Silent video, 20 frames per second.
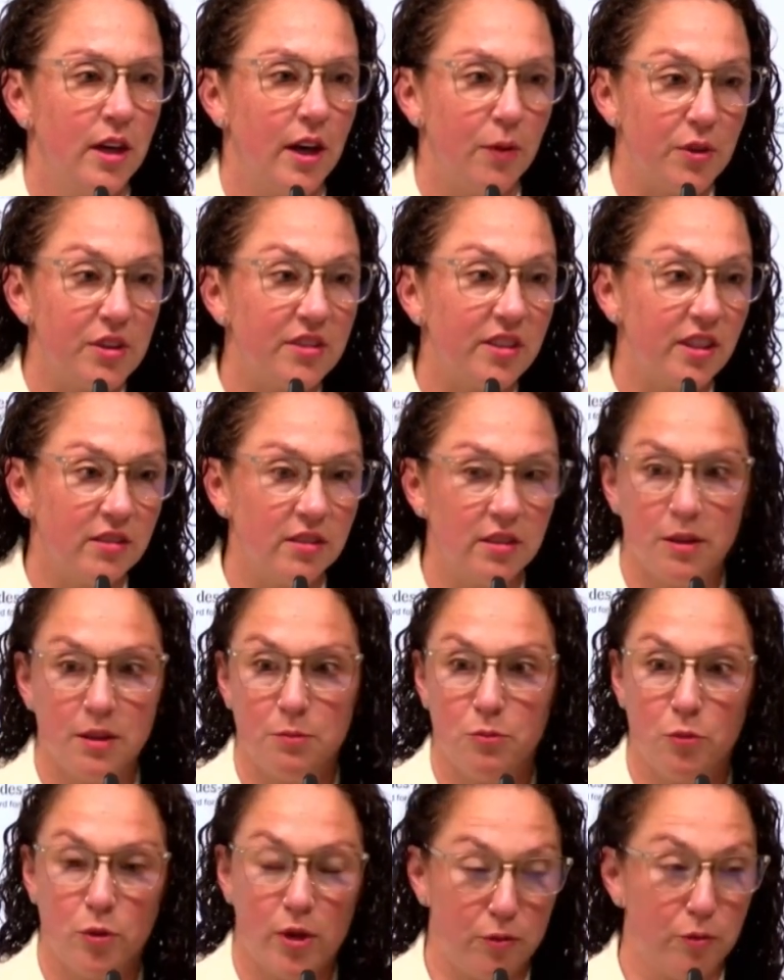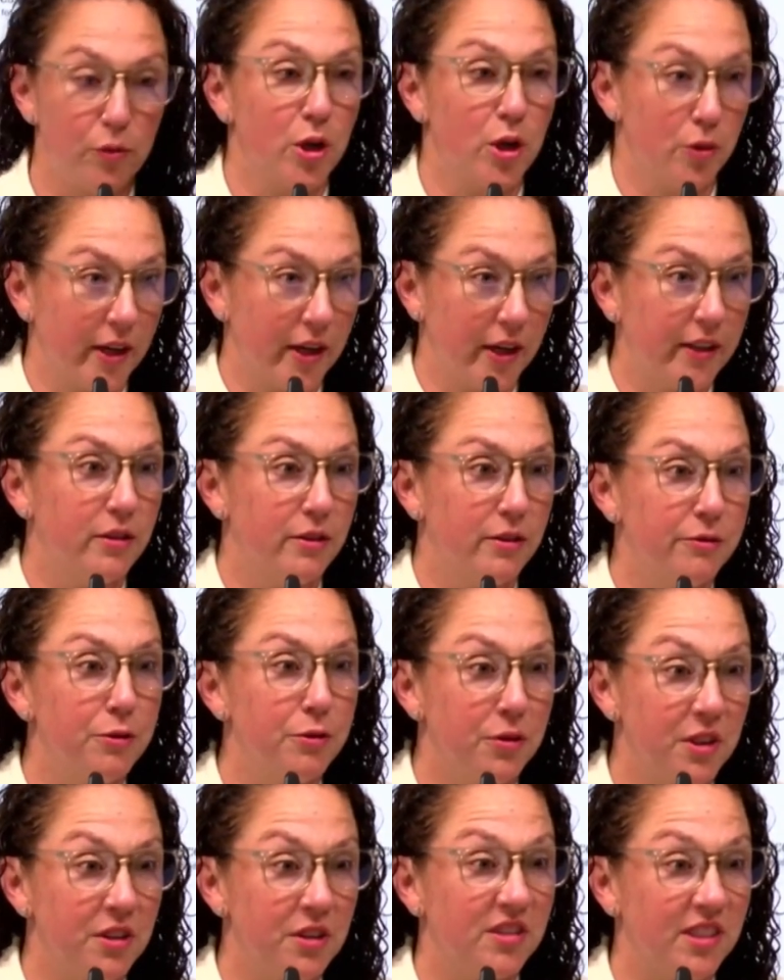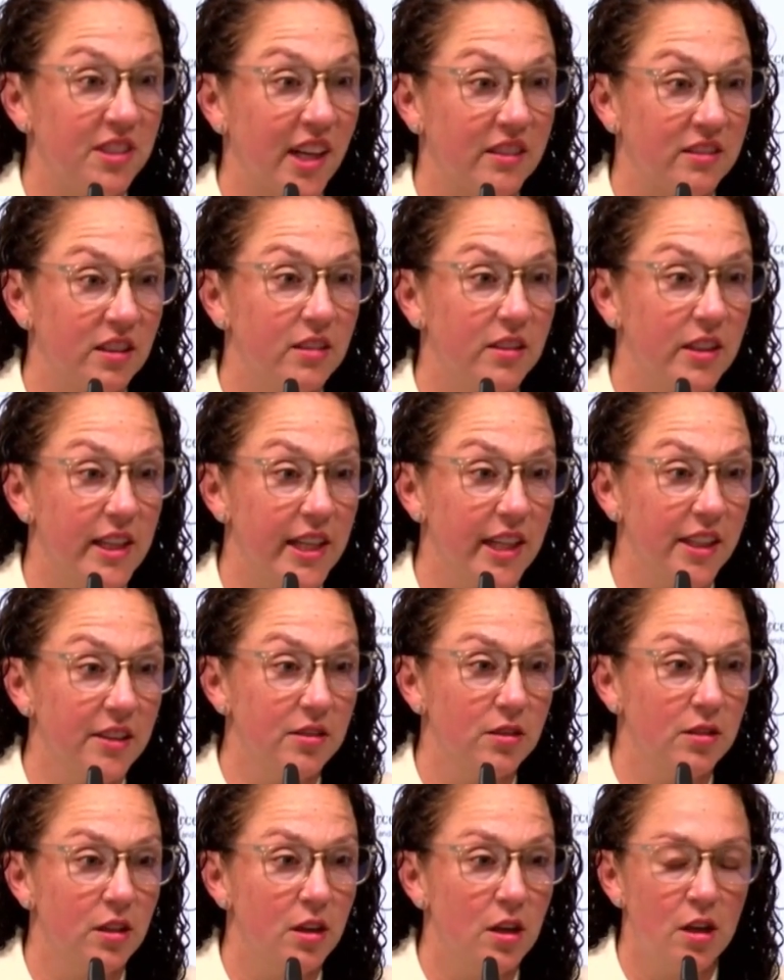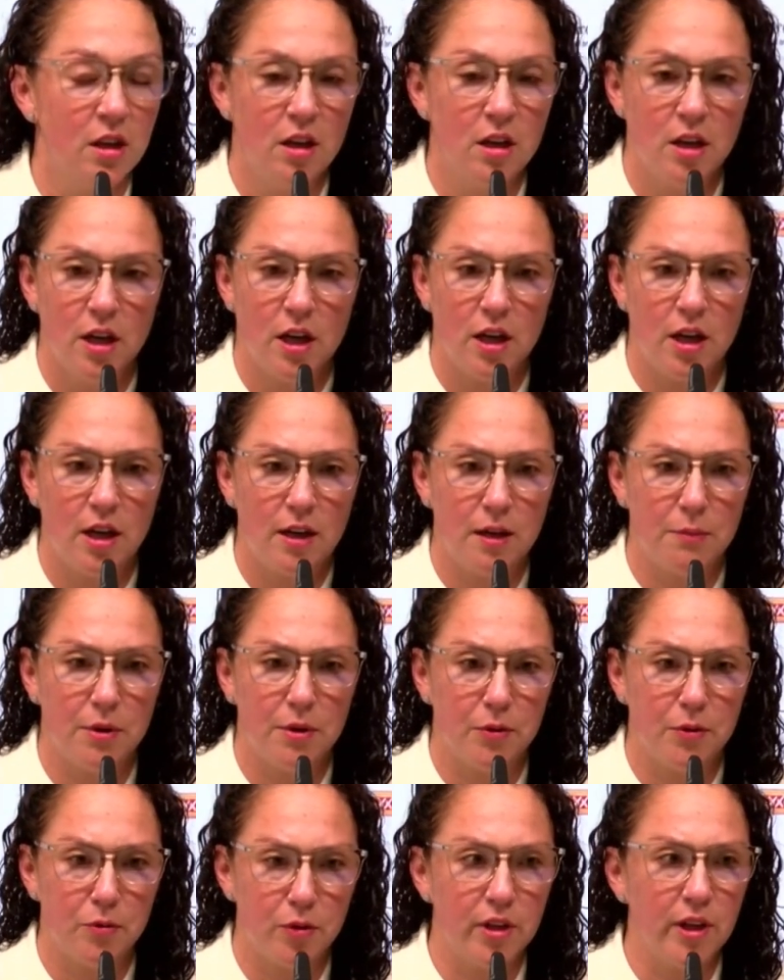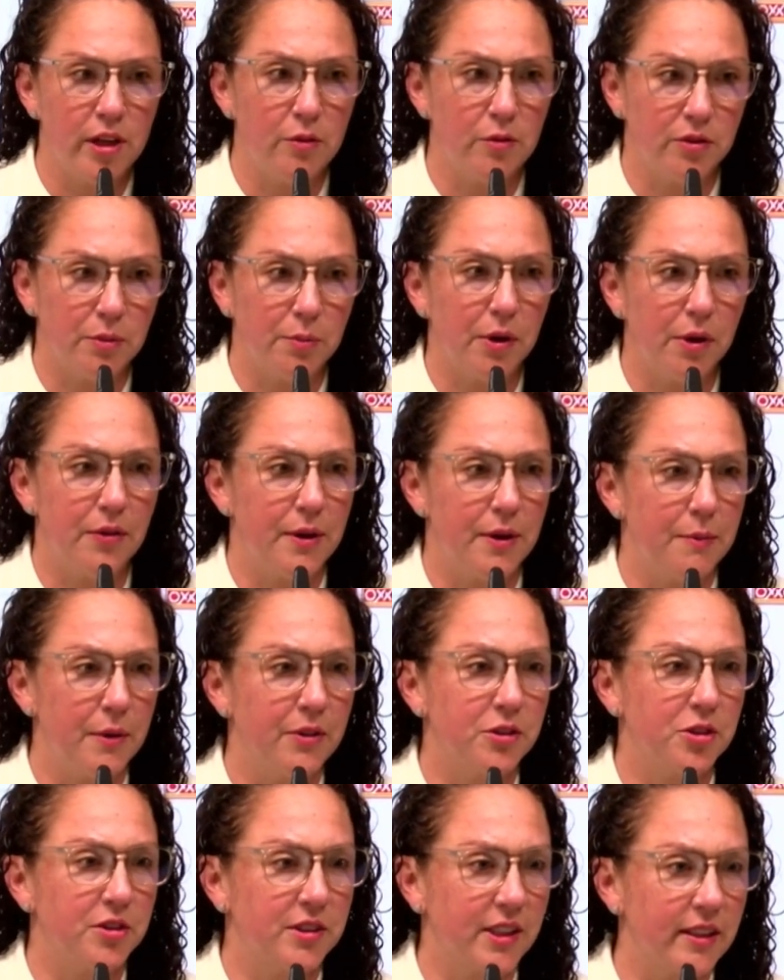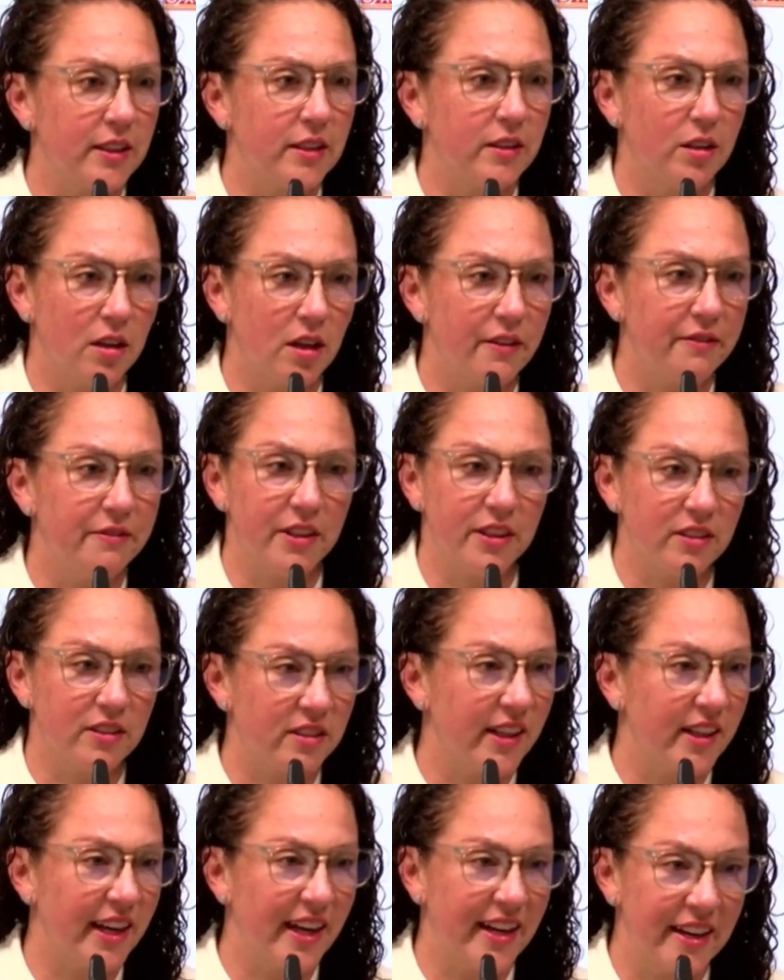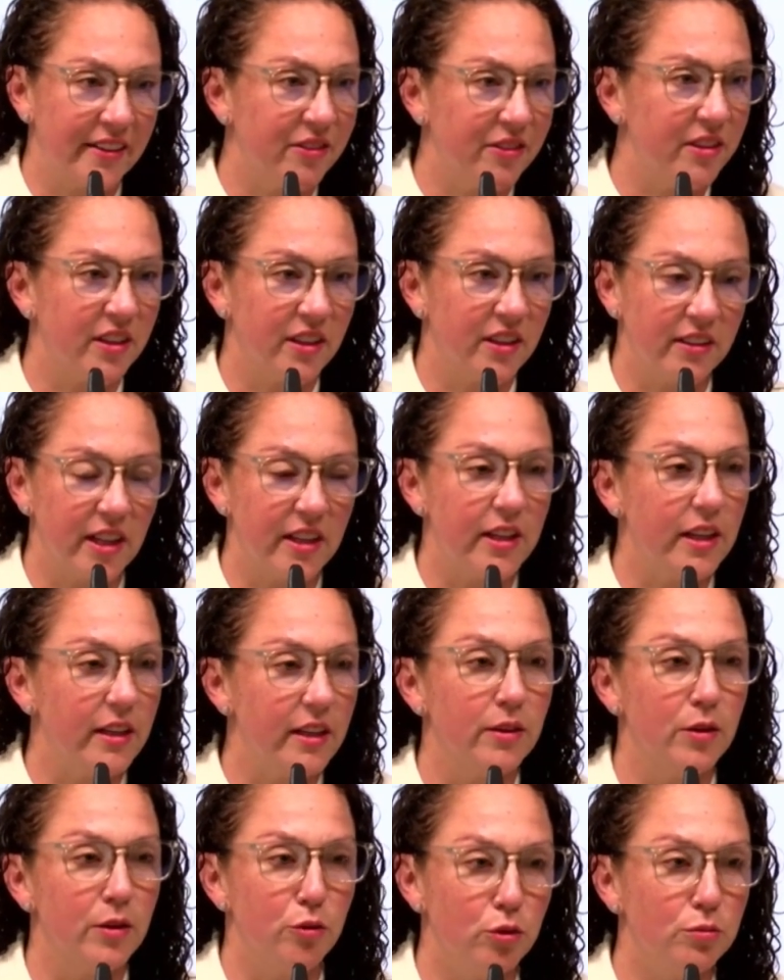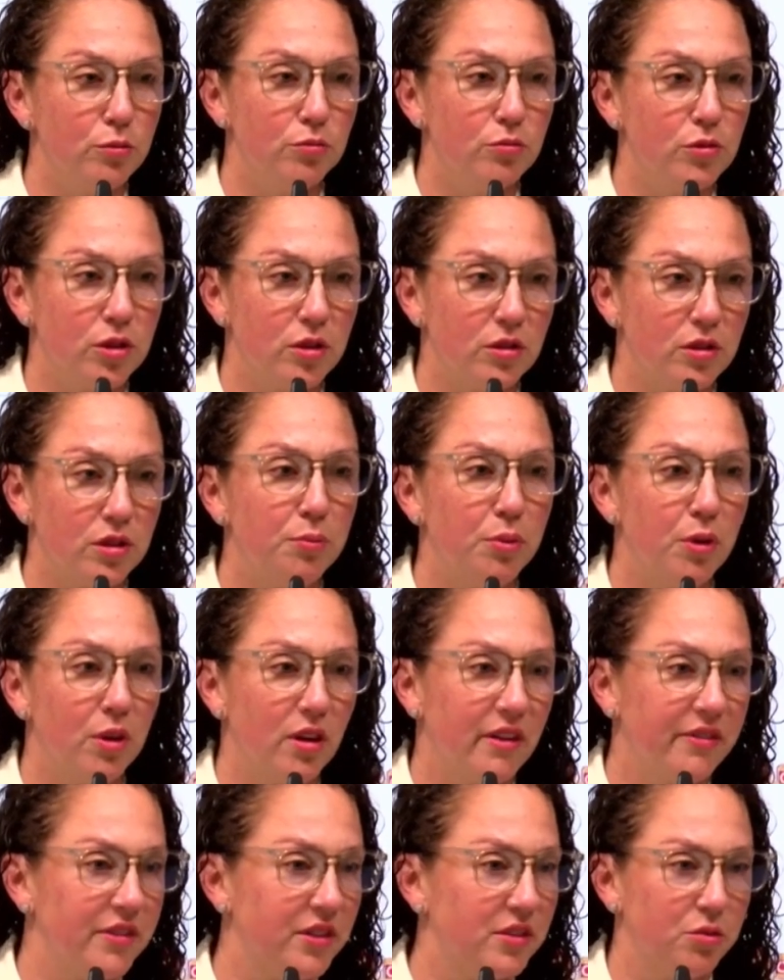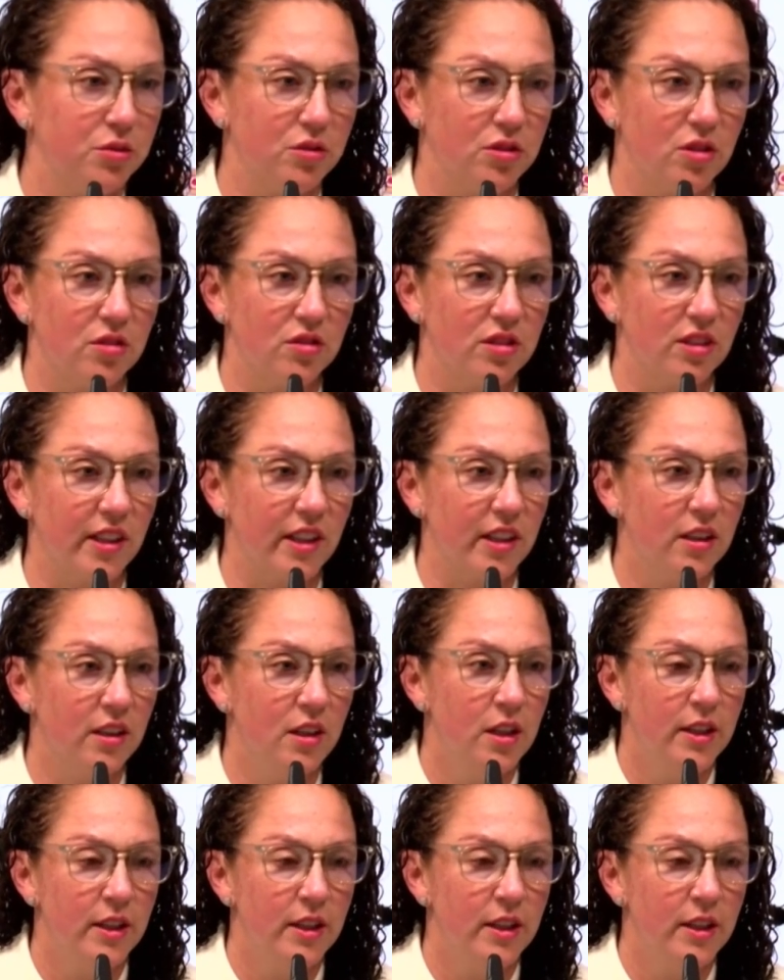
And we said to them, we, we corrected a few things tactically, yes, uh, but really it was about them understanding the confidence and they had everything they need in the room to, to pull off this result tonight.